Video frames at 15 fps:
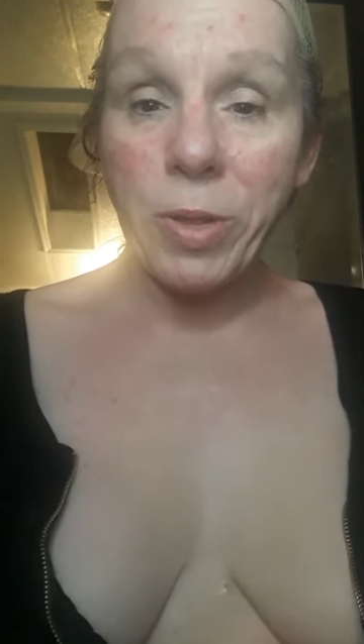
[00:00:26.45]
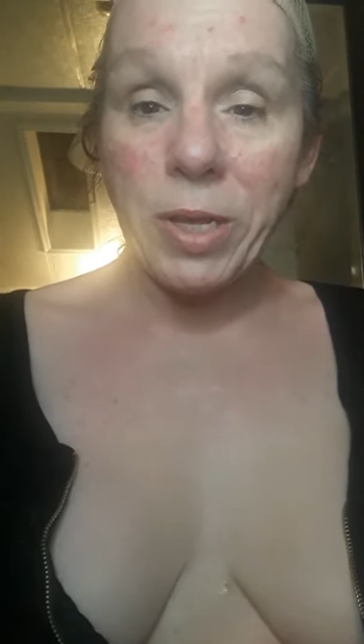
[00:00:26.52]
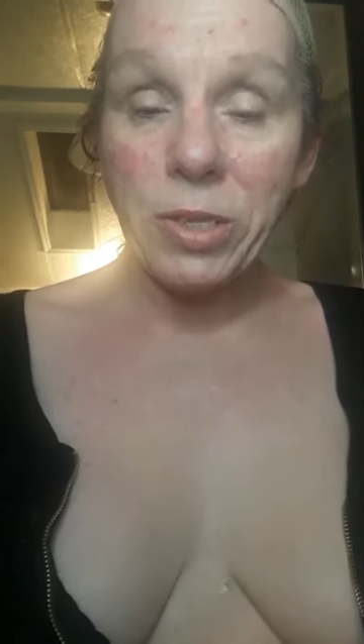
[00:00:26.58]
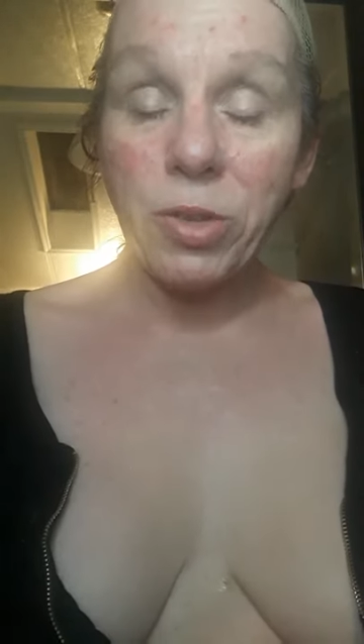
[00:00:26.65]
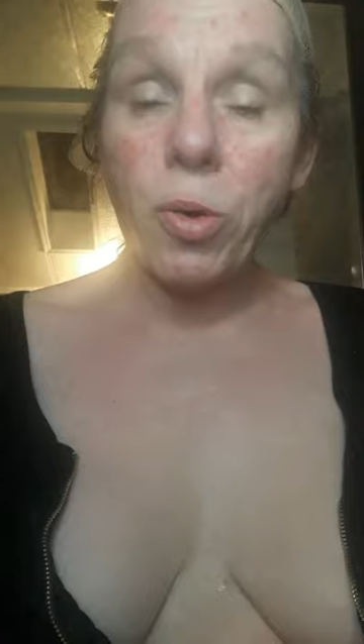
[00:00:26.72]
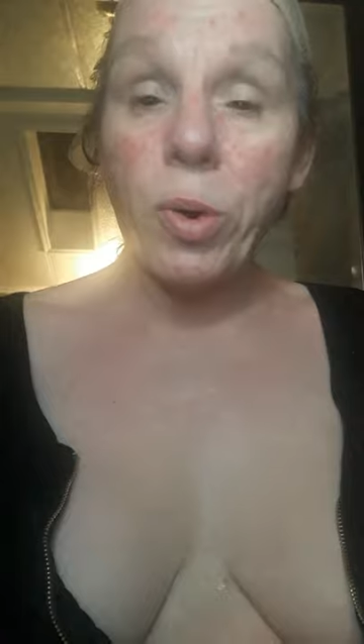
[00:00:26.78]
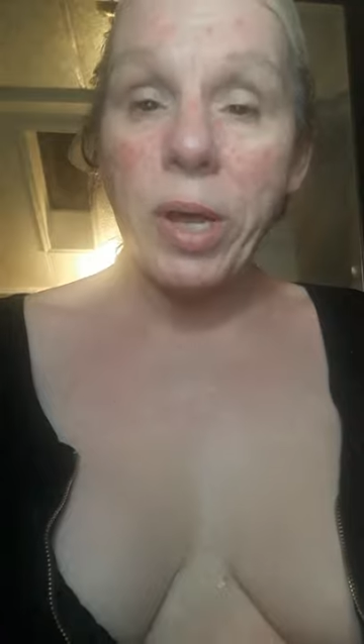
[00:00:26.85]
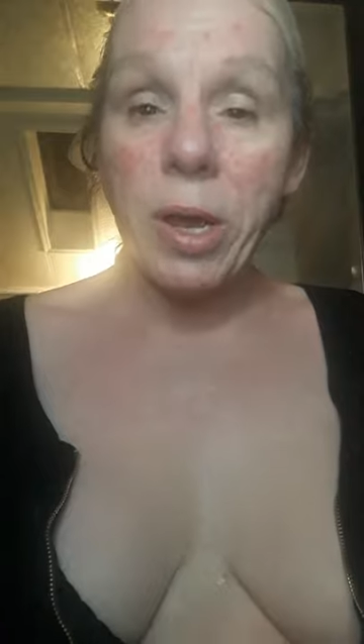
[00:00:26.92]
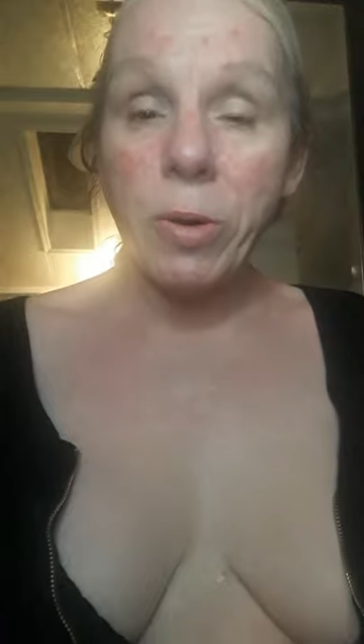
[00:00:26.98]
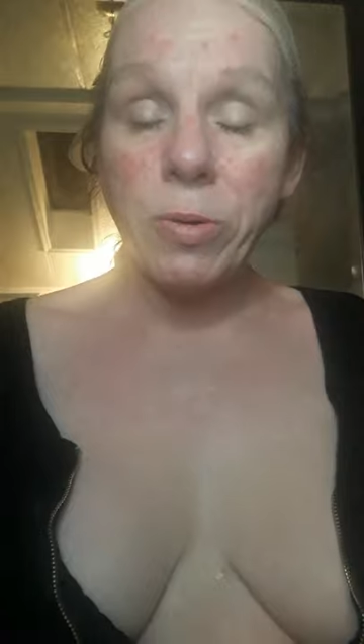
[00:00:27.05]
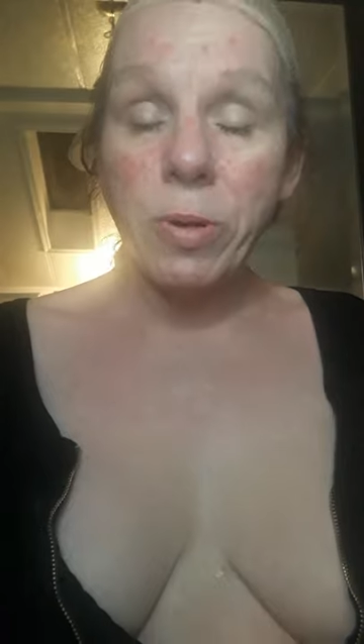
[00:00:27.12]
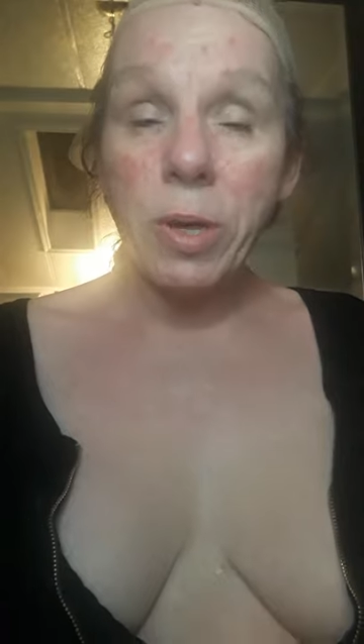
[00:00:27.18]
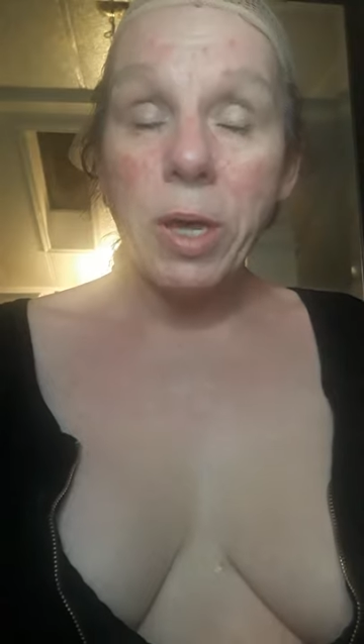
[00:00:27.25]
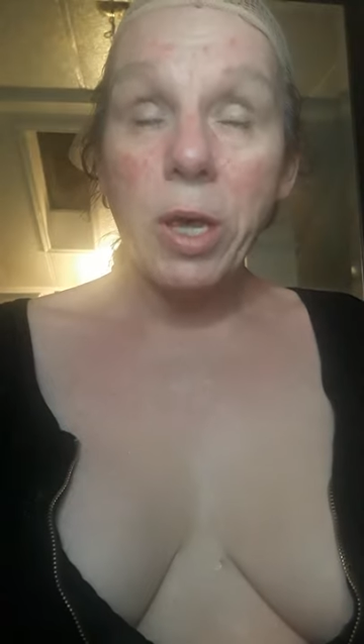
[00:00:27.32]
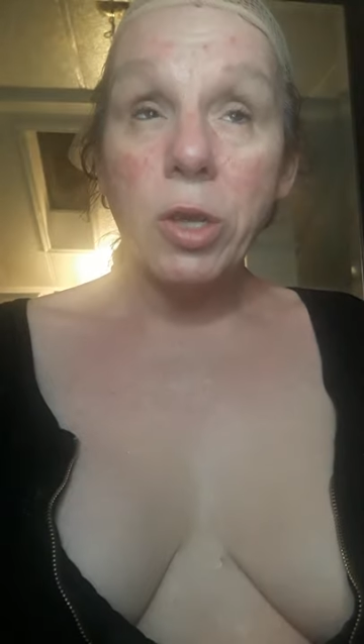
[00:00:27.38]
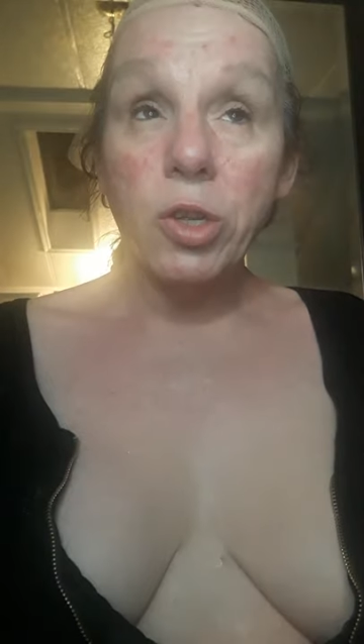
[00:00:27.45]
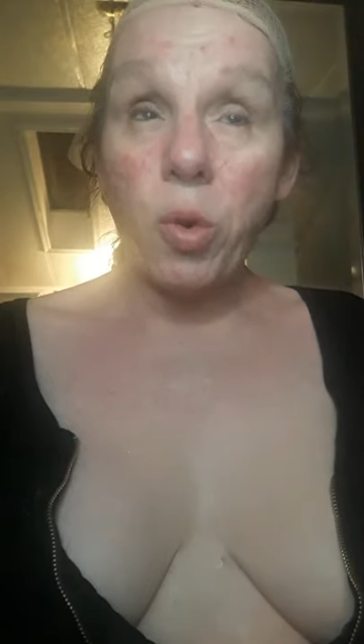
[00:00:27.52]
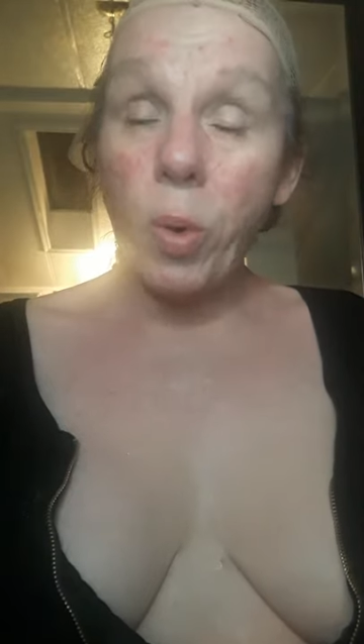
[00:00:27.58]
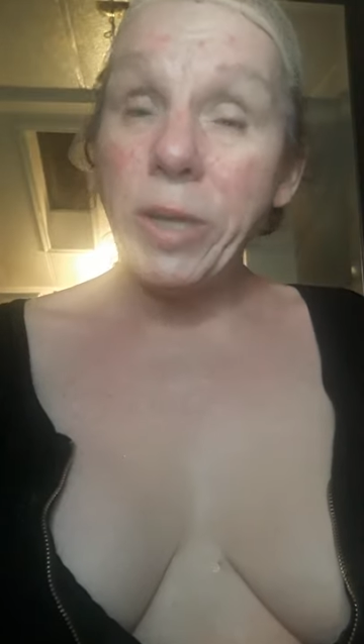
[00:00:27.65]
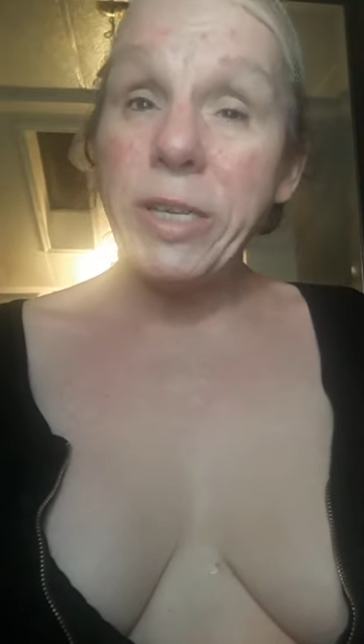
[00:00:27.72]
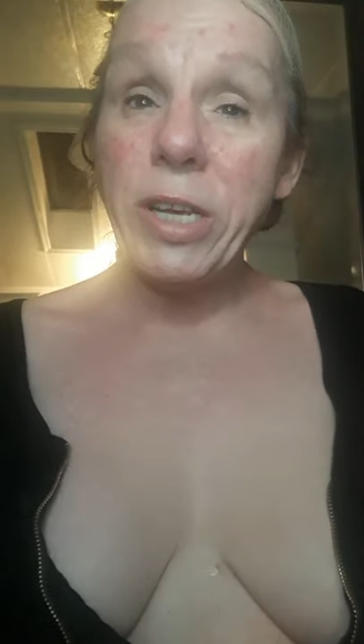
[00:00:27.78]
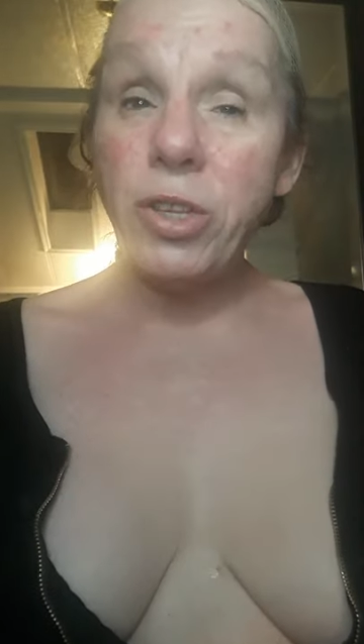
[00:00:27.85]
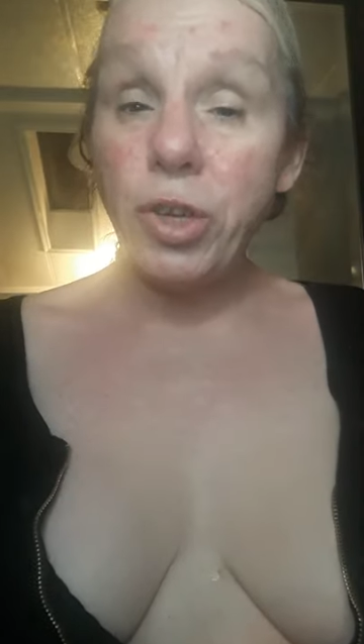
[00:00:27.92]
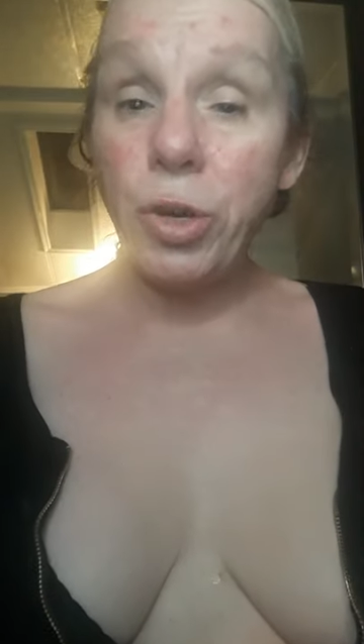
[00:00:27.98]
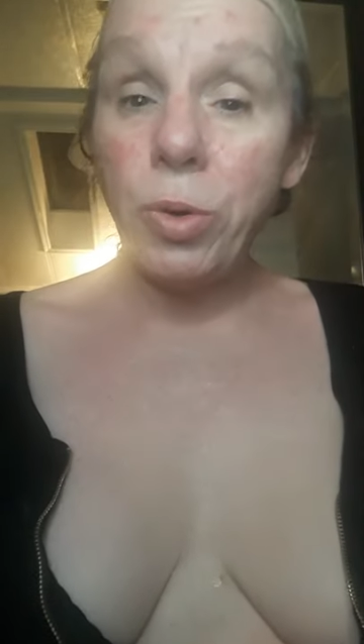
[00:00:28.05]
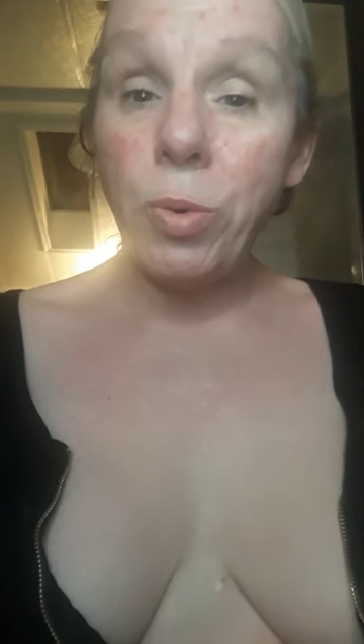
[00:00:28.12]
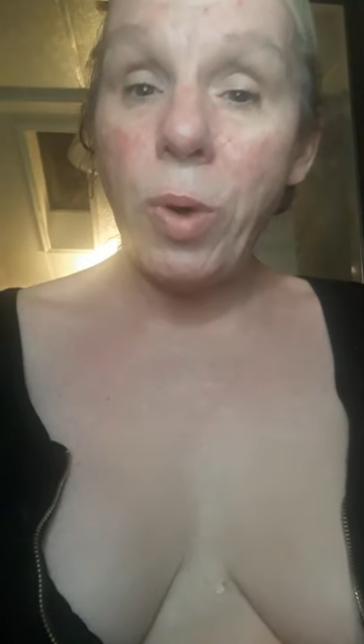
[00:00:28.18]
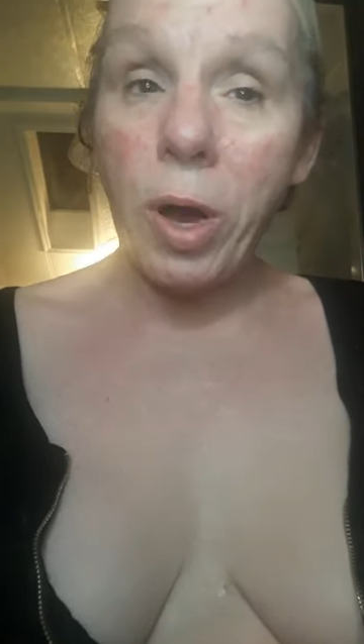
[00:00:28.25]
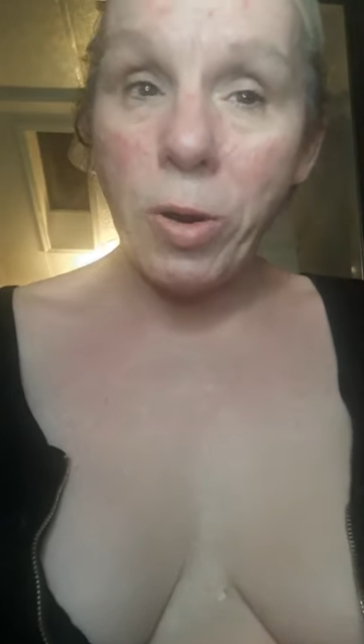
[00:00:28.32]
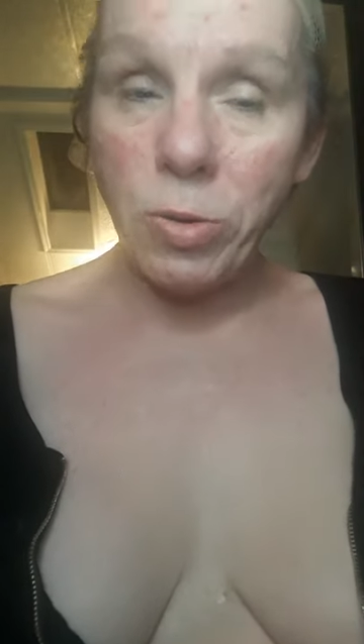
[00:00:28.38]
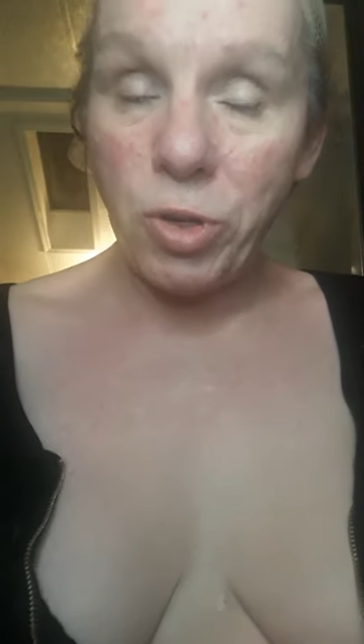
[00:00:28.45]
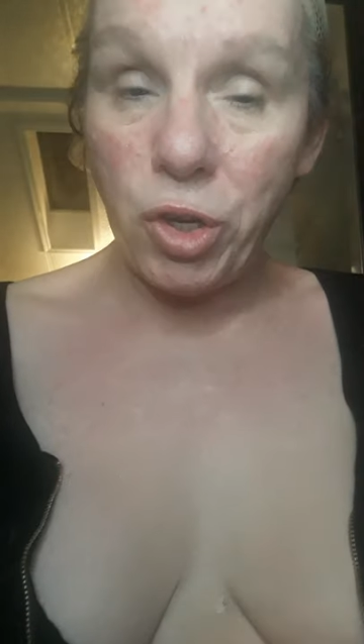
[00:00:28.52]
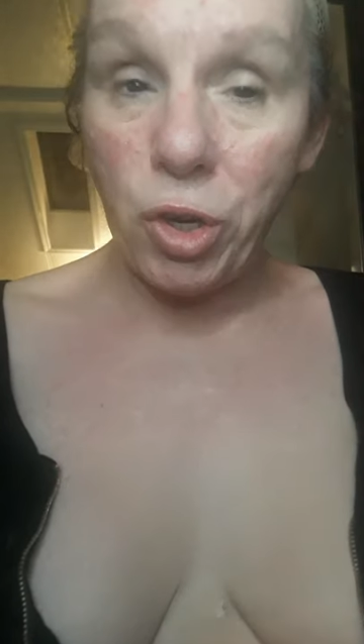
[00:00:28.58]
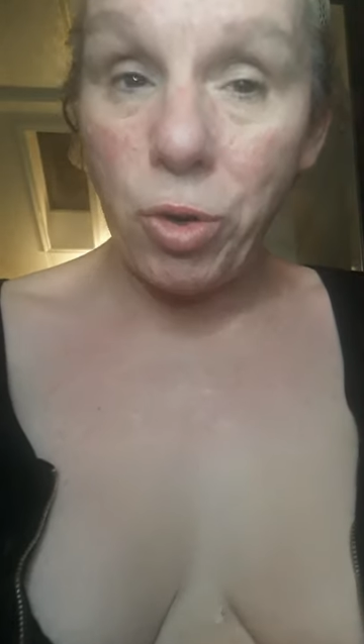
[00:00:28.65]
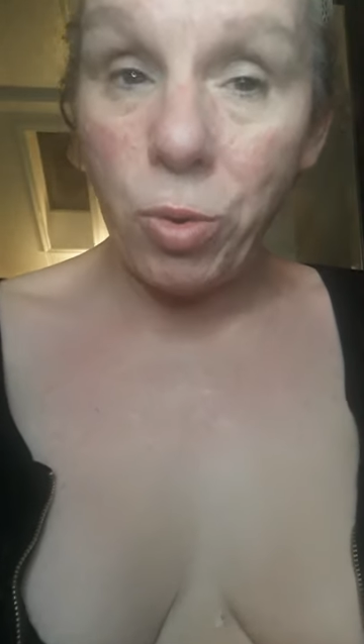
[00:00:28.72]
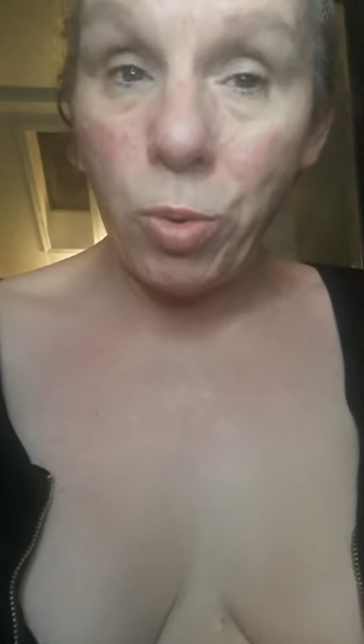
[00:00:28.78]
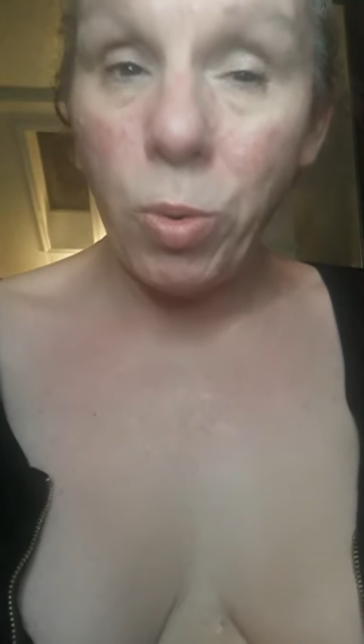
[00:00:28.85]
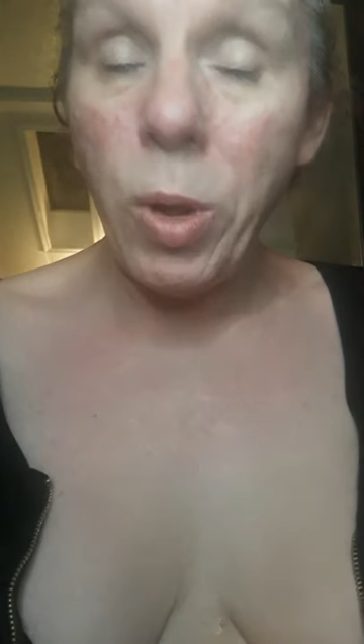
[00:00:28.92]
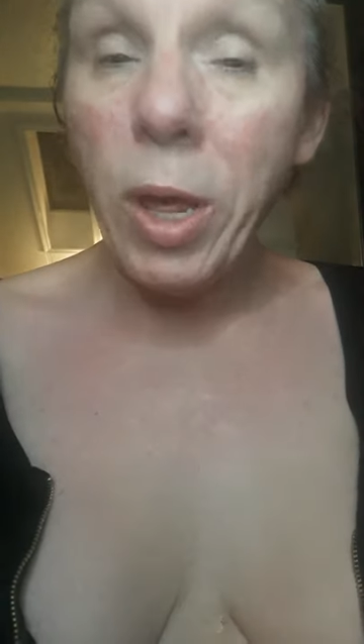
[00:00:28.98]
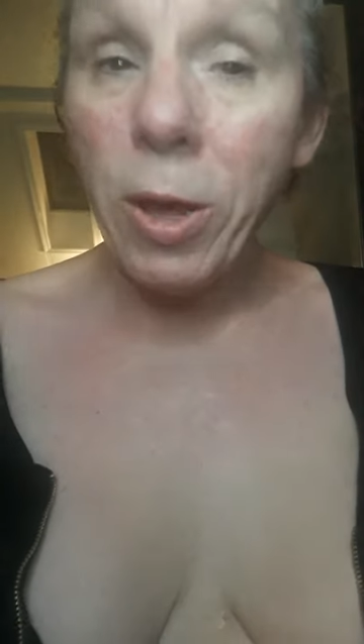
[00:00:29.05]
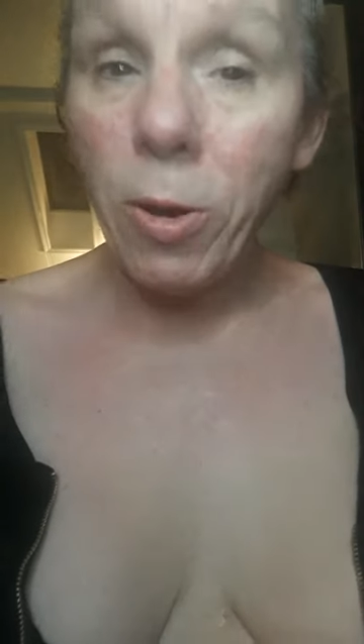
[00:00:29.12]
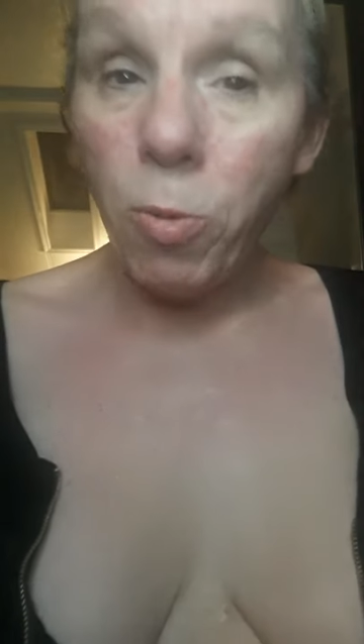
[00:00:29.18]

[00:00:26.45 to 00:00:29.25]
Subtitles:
That's 2202